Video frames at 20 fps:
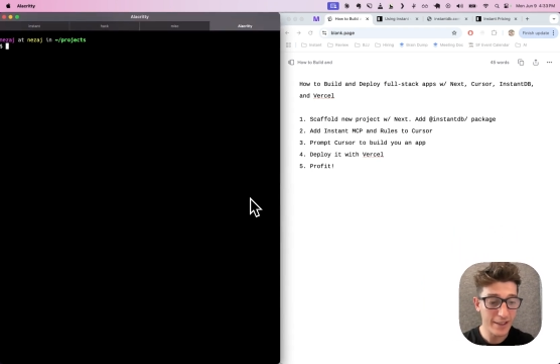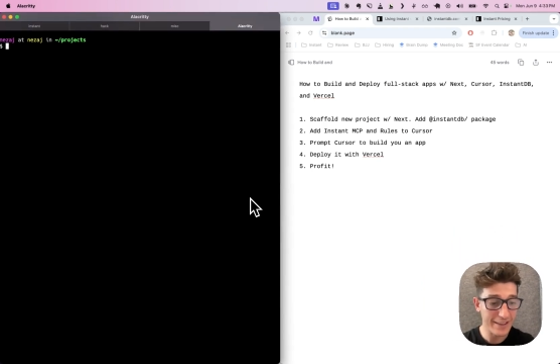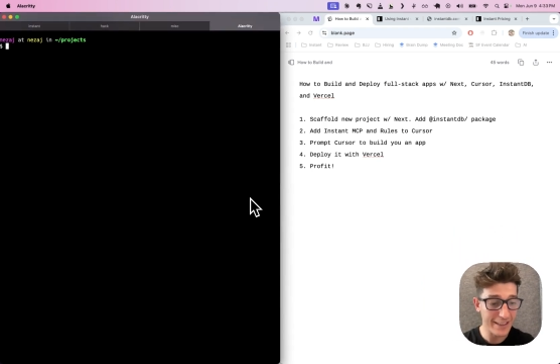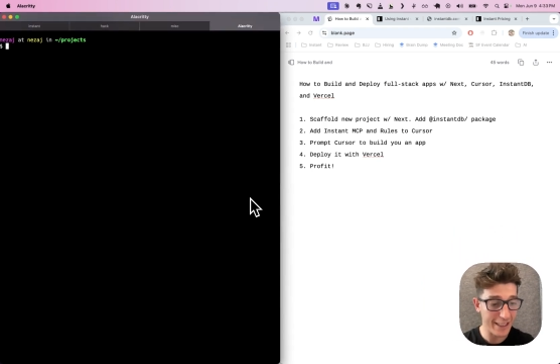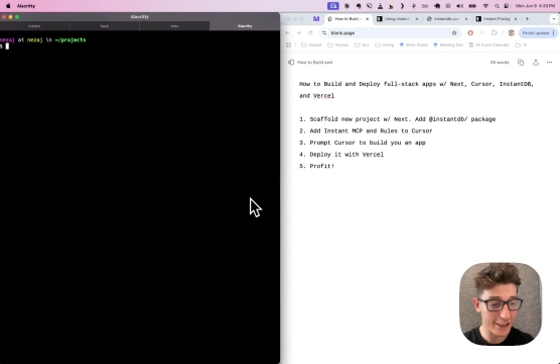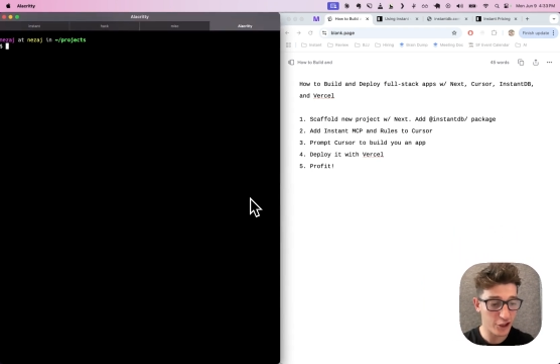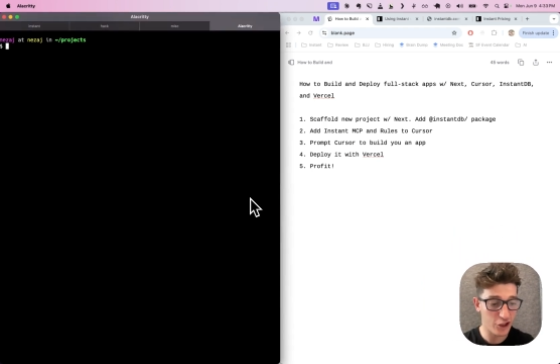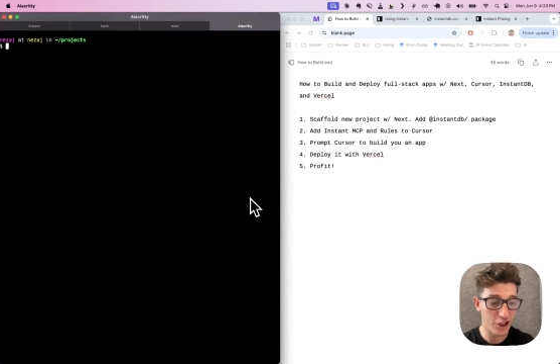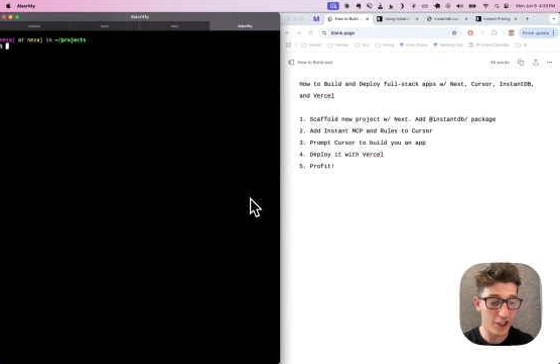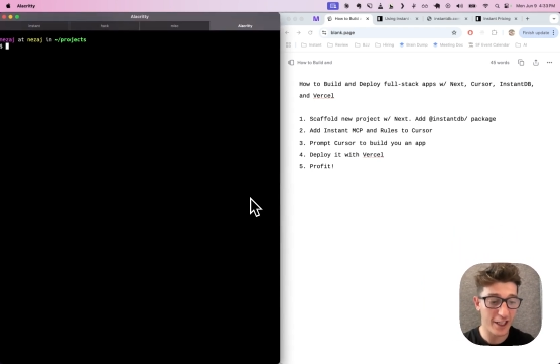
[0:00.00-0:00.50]

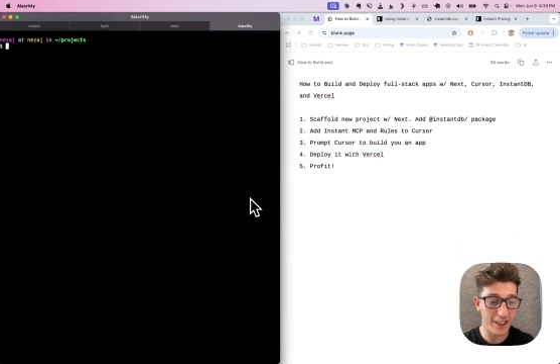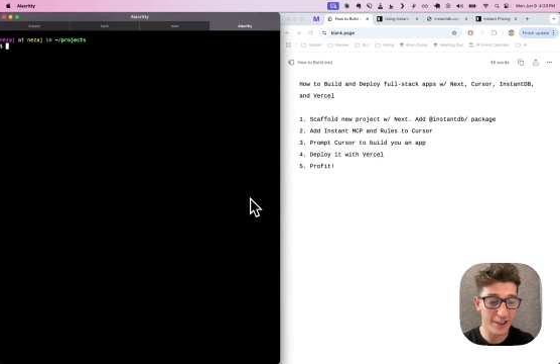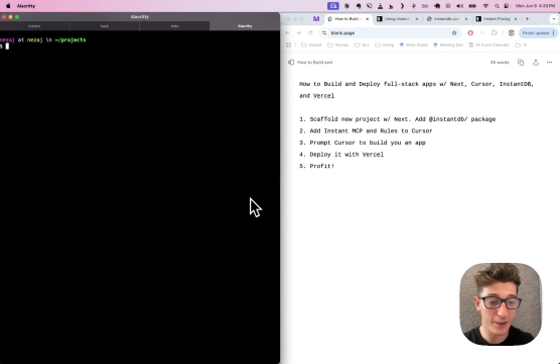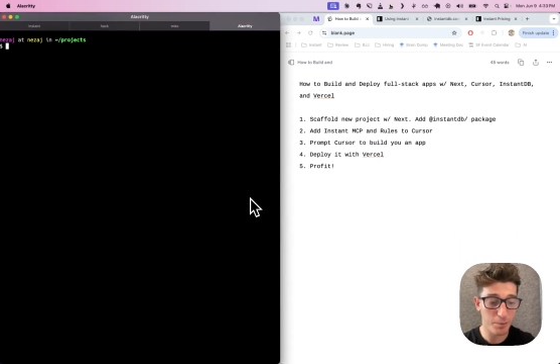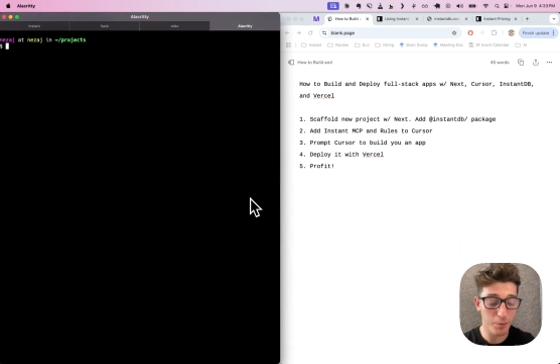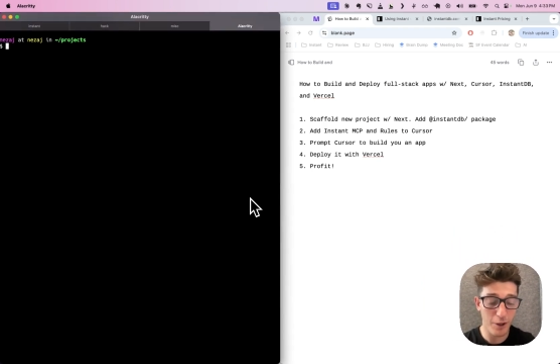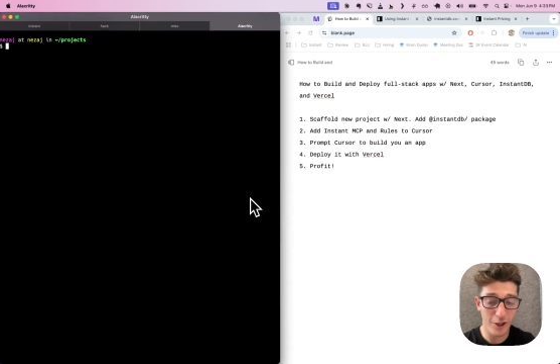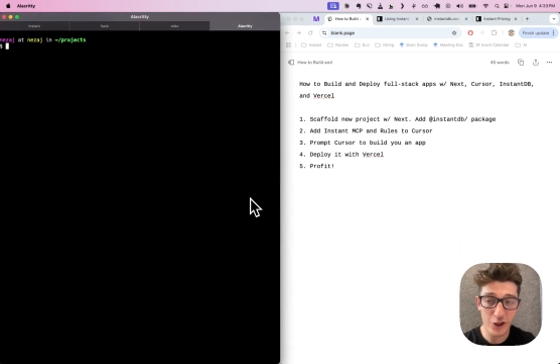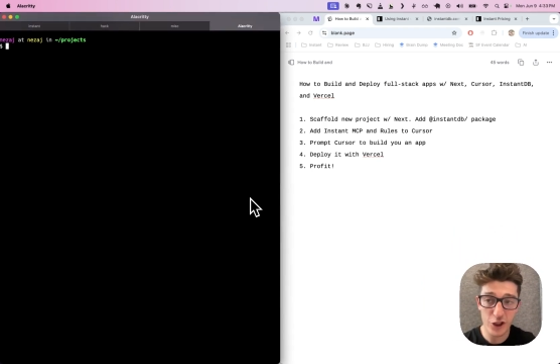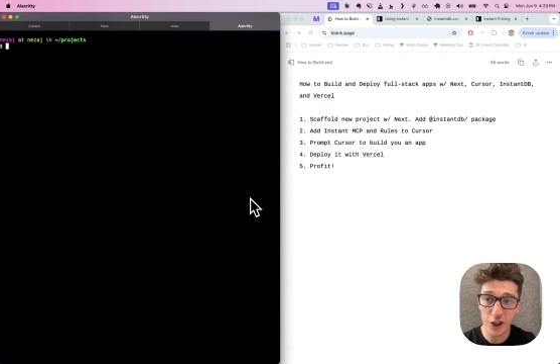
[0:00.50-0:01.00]
Next.js
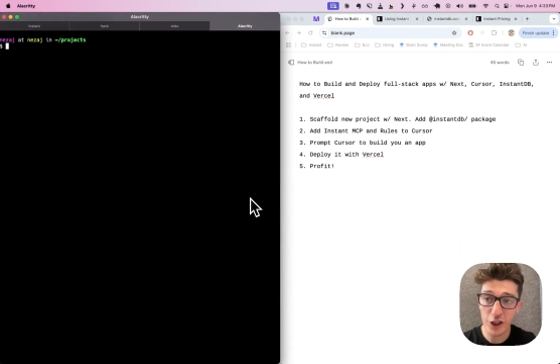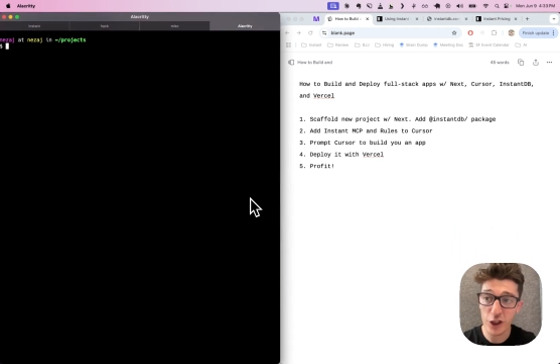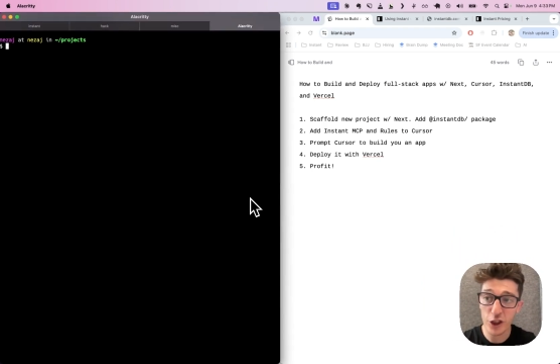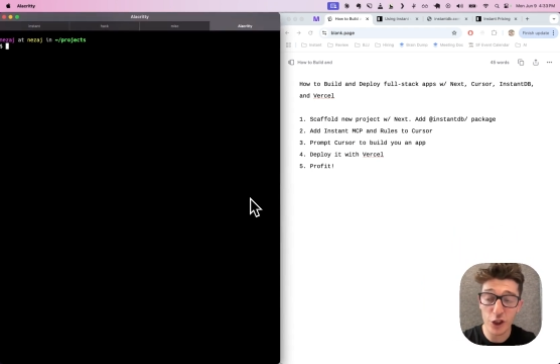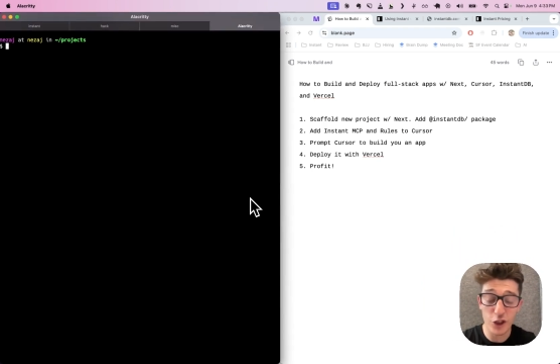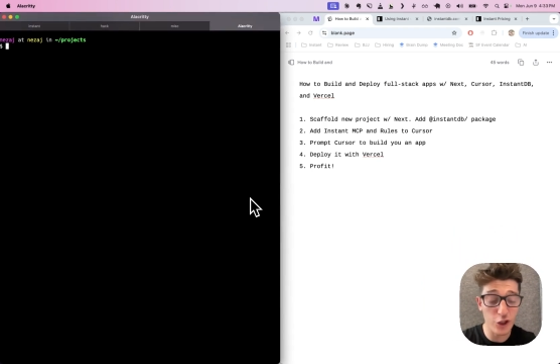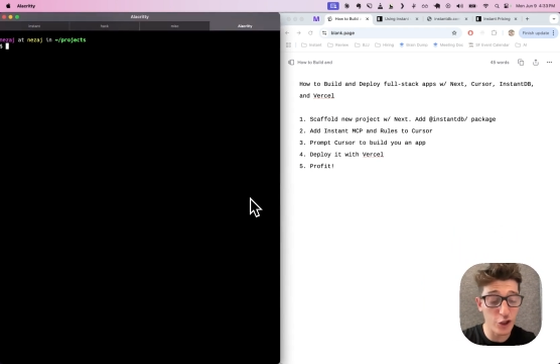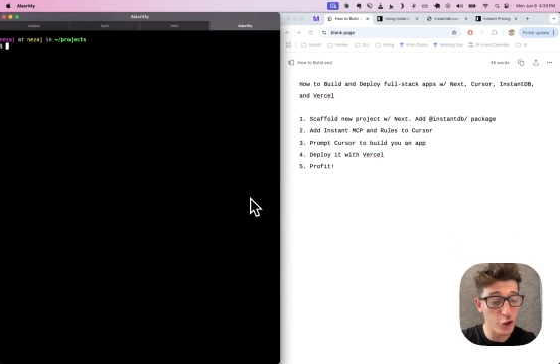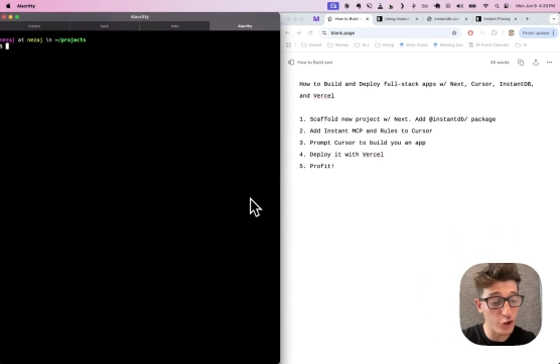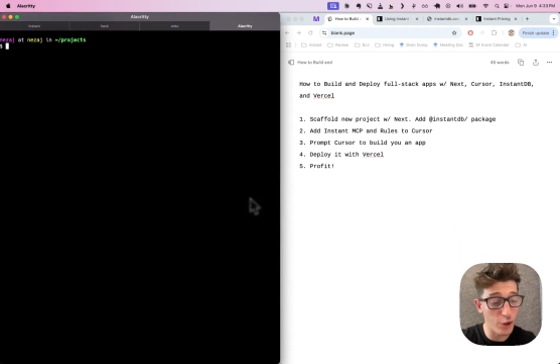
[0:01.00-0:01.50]
project. You